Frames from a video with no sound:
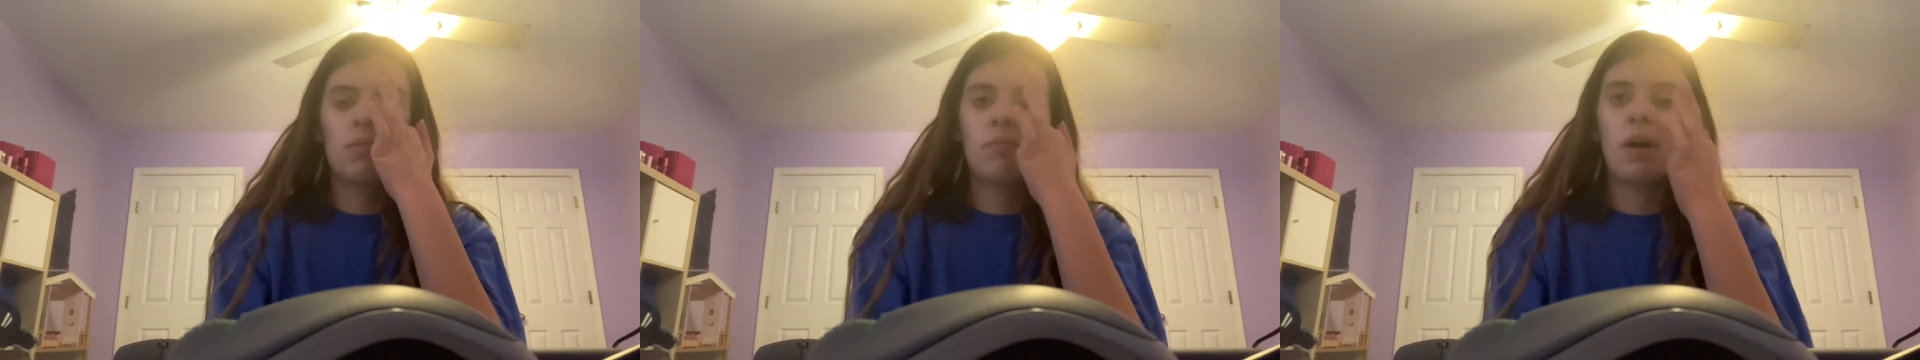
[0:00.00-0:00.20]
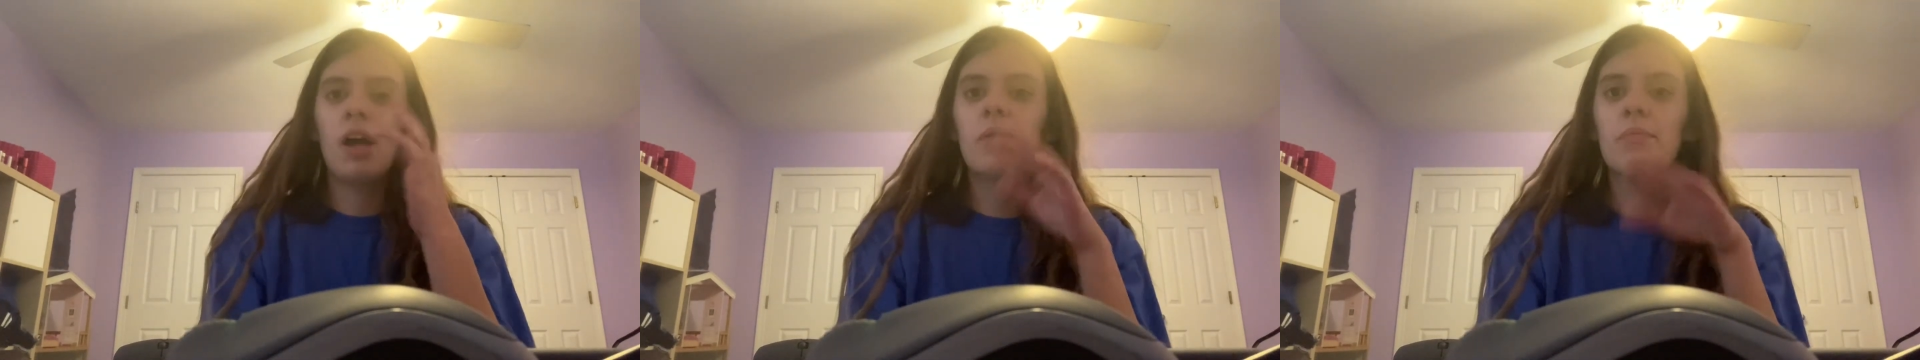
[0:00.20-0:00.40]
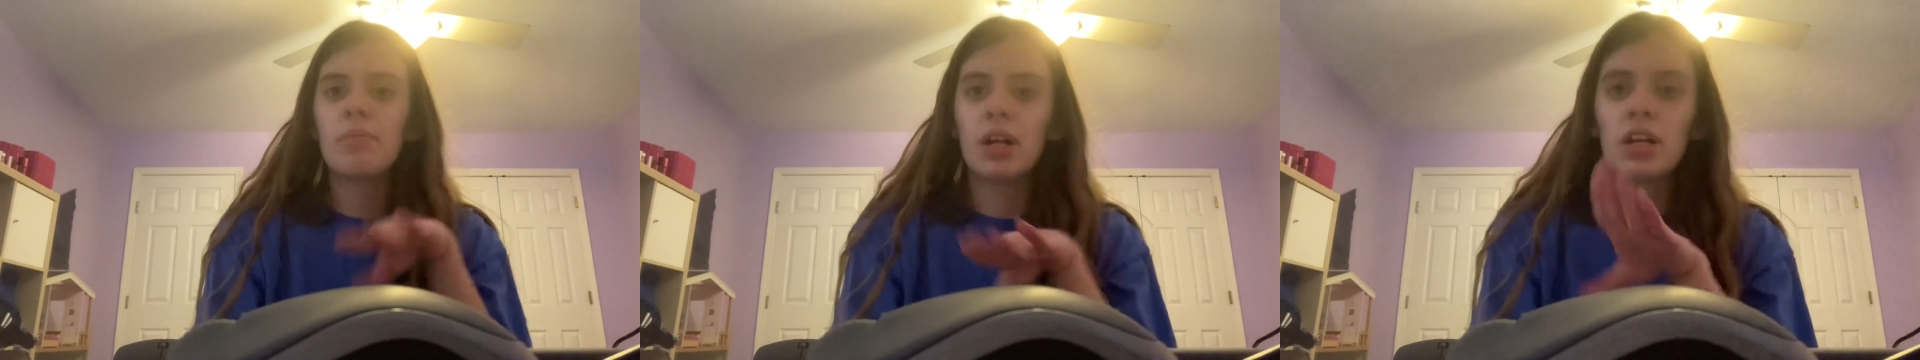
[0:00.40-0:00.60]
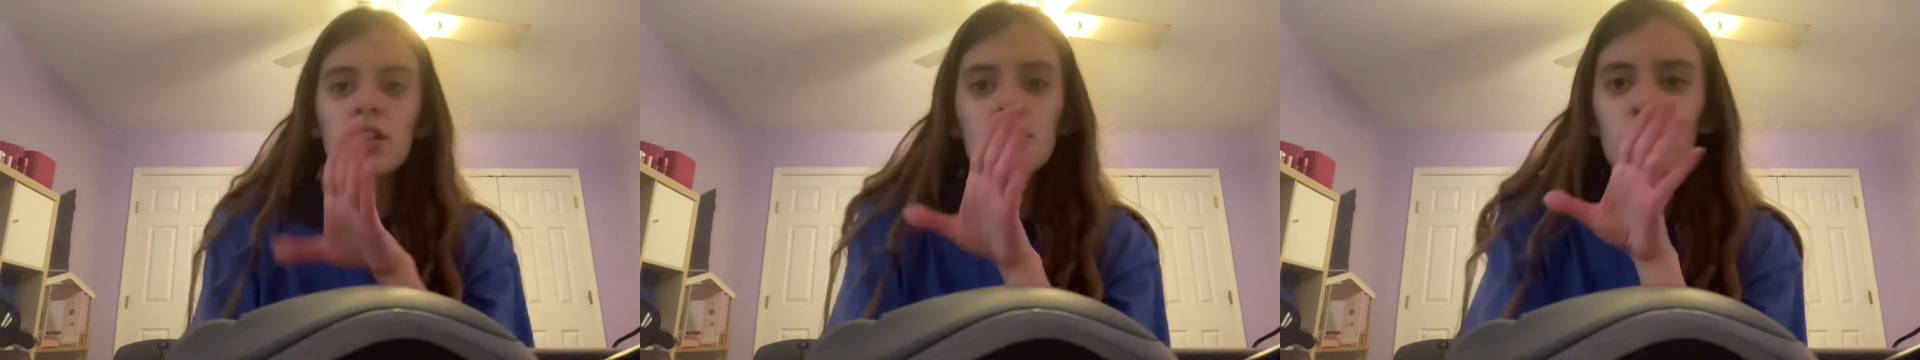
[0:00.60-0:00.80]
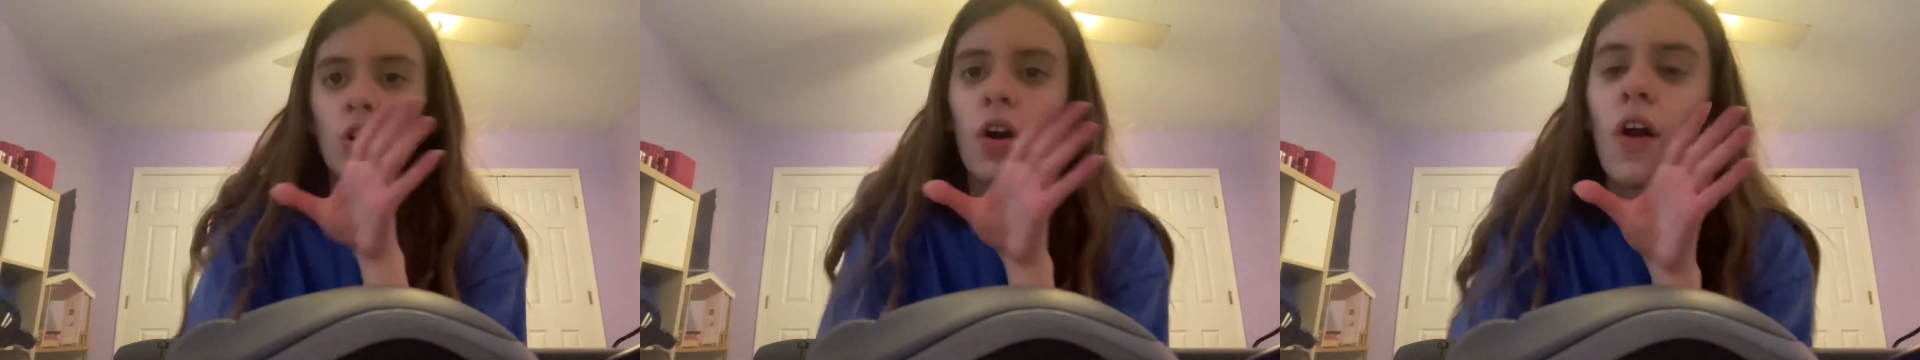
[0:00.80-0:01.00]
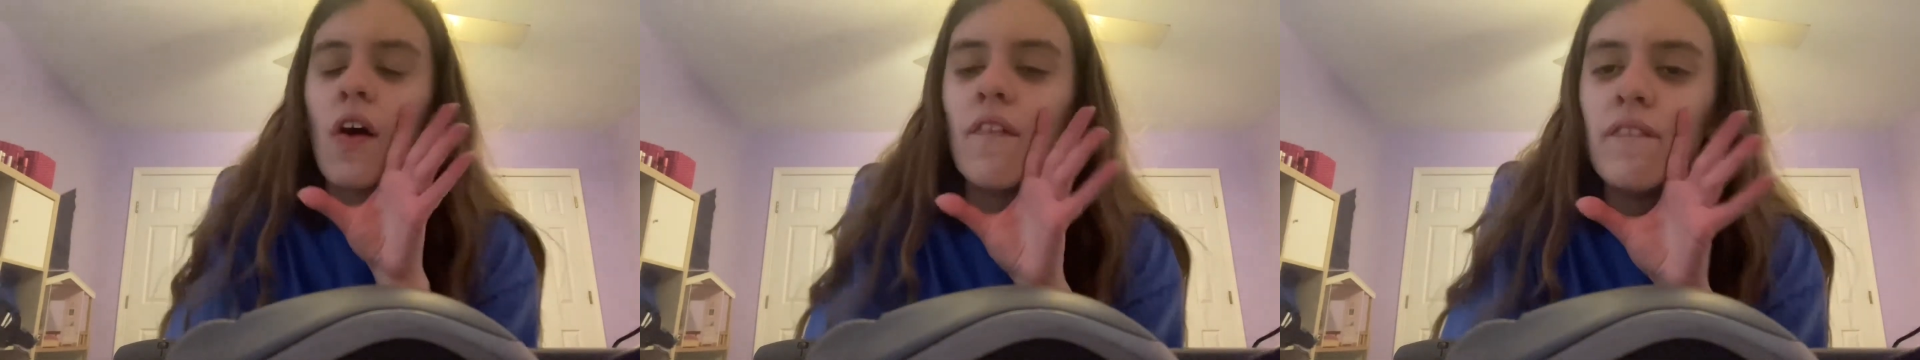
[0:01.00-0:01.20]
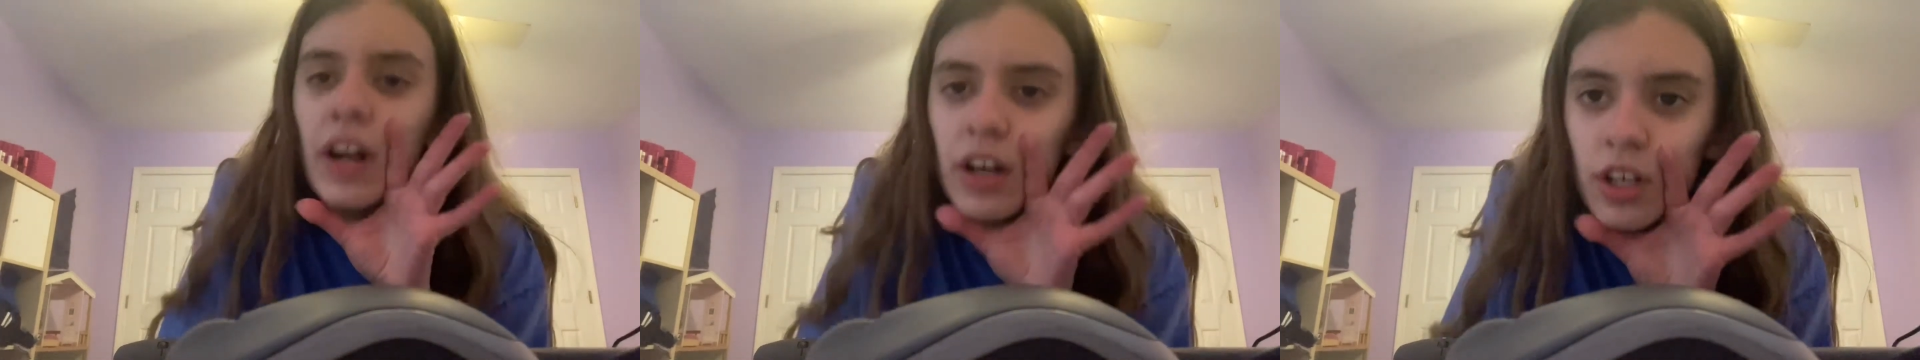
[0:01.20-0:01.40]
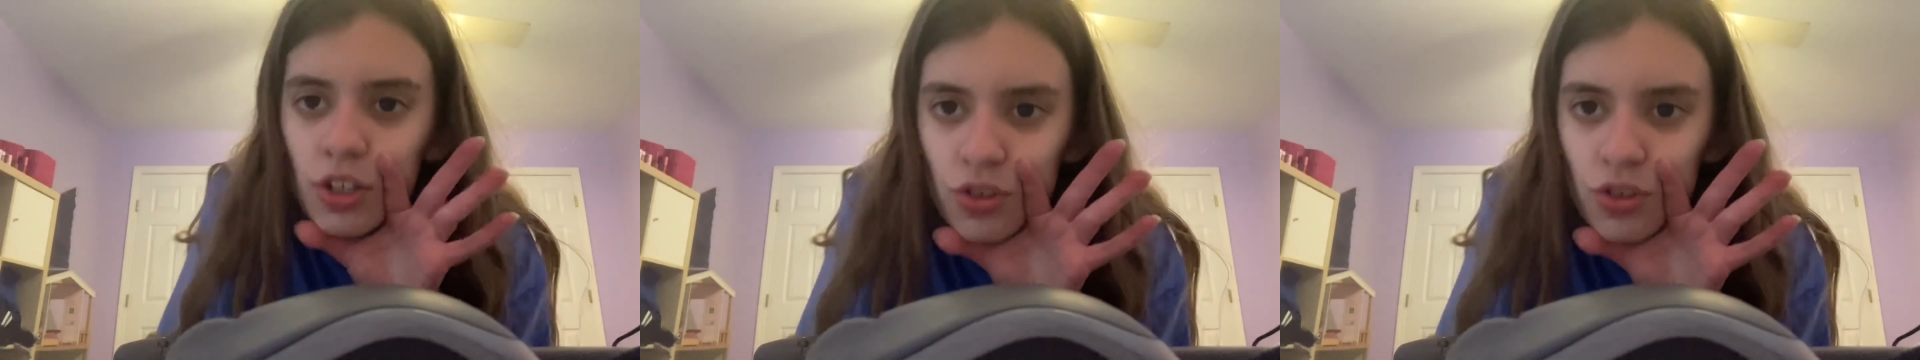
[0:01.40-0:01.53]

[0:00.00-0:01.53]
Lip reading: My parents are very